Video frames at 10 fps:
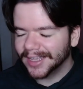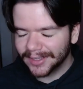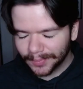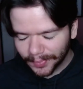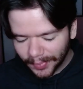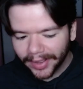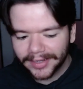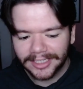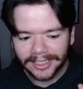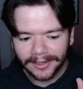
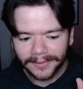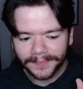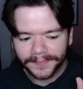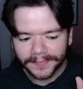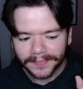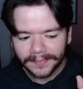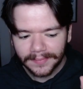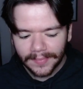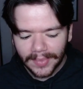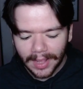But
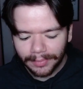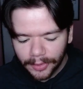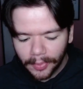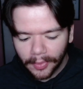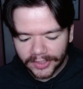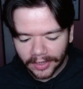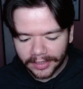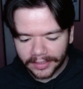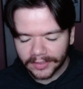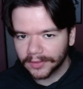Bluepoint
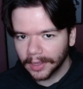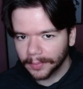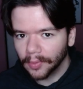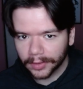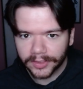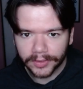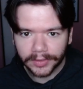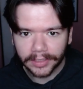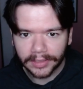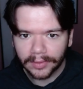started as a, a port
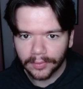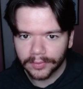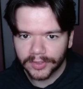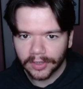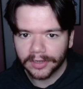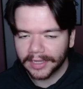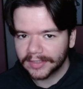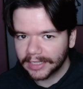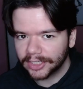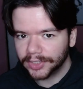studio. They started as
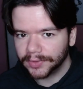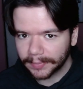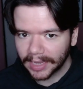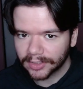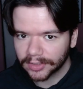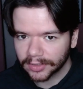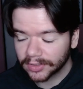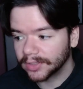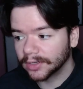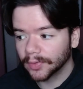HD
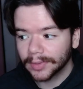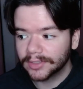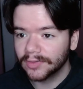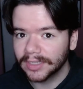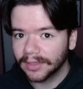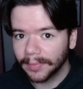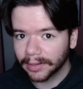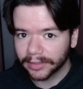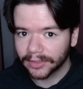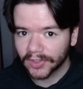remasters. They're the ones who did the
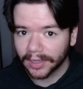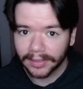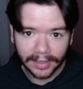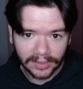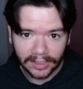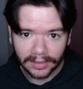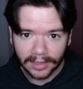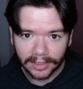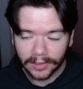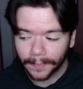Metal Gear Solid Legacy
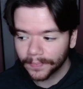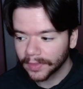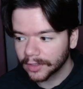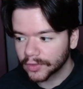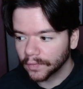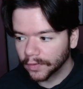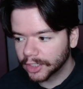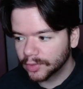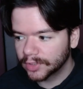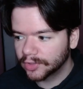Collection. So
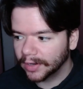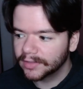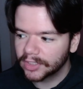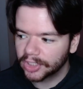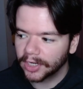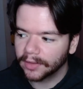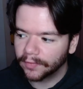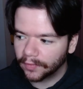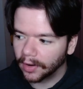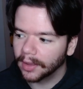Virtuos transitioning
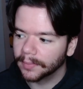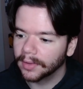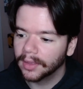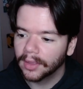from